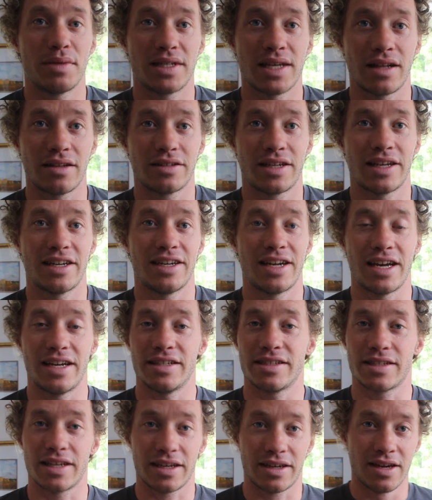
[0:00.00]
patellar
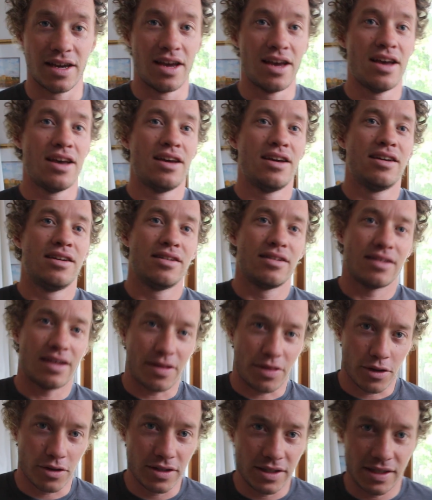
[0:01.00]
tendonitis. Like,
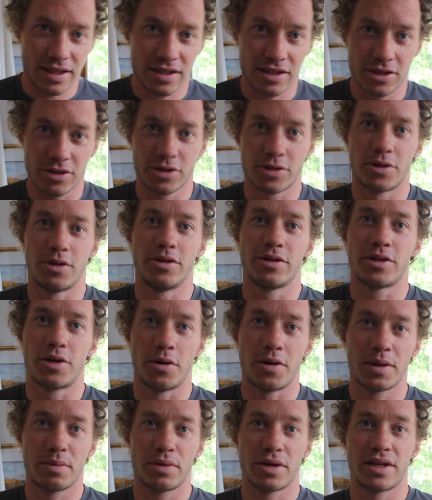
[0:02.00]
at 36 years old,
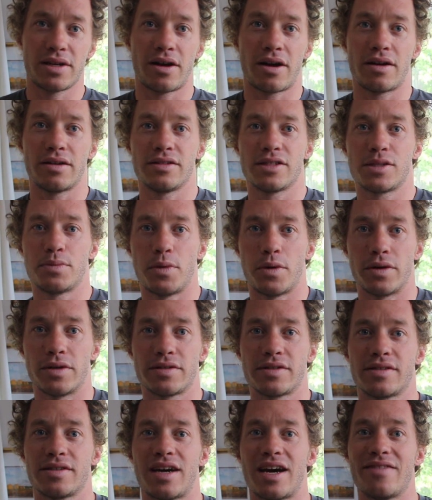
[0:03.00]
going pretty hard in
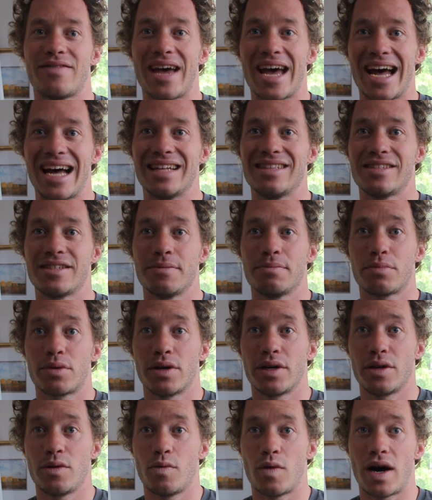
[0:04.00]
sports, I've had some
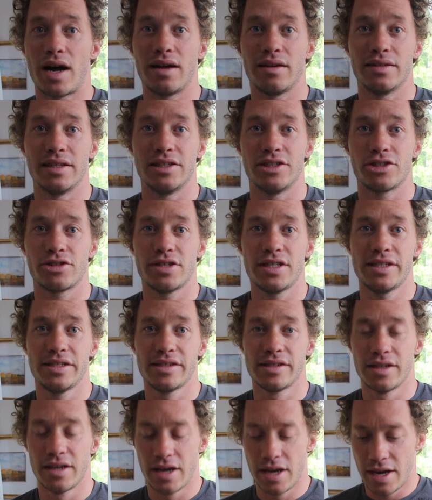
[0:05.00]
pretty wild
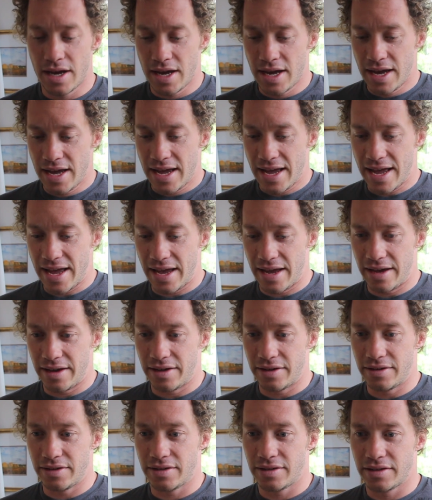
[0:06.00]
injuries,
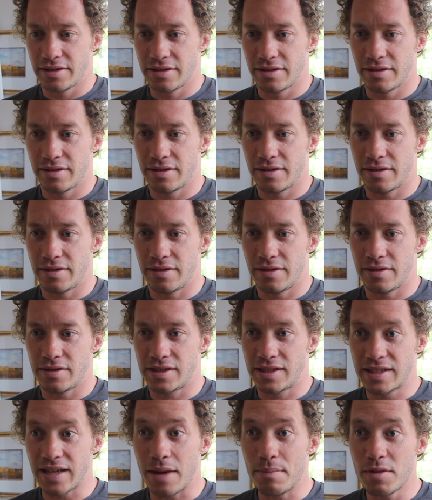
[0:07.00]
and
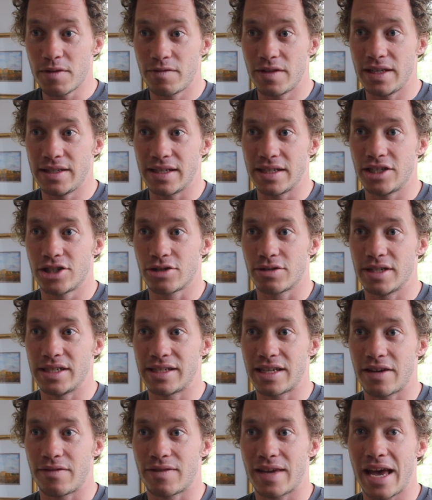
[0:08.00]
some of these
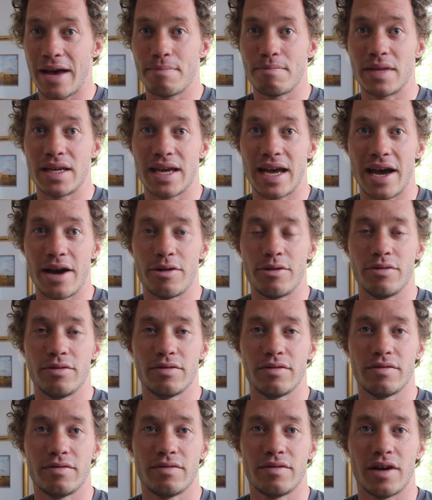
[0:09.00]
injuries have kept me out
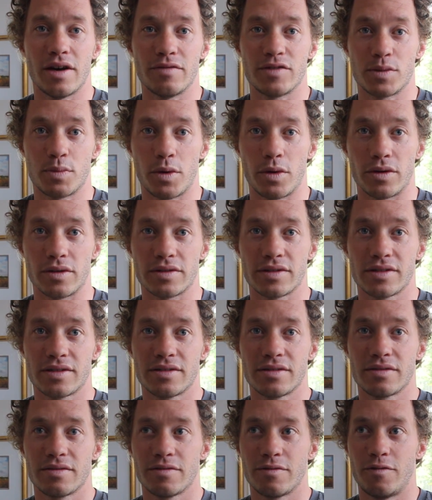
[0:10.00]
of
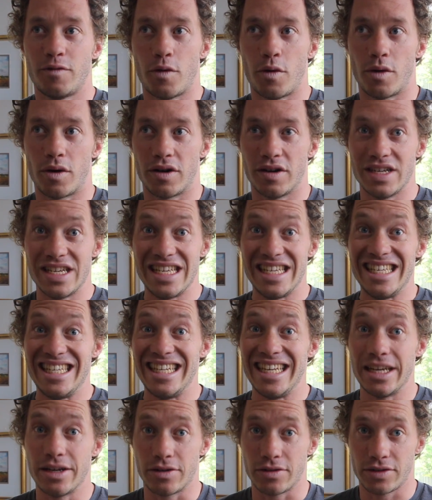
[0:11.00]
sports for
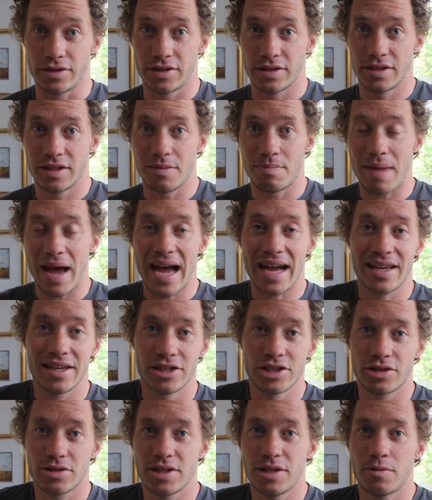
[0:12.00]
years. The back
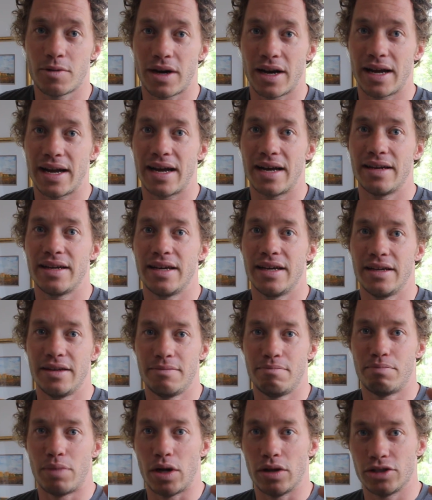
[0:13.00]
injury, where I had a
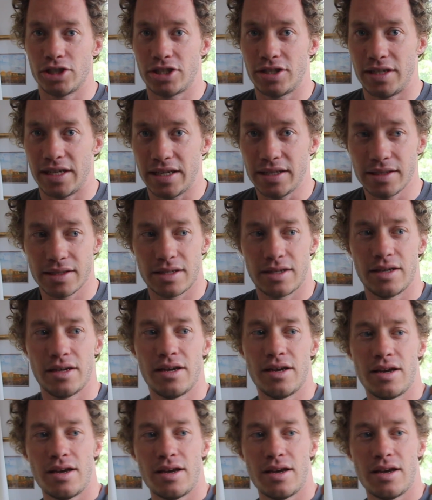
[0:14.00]
bulged disc,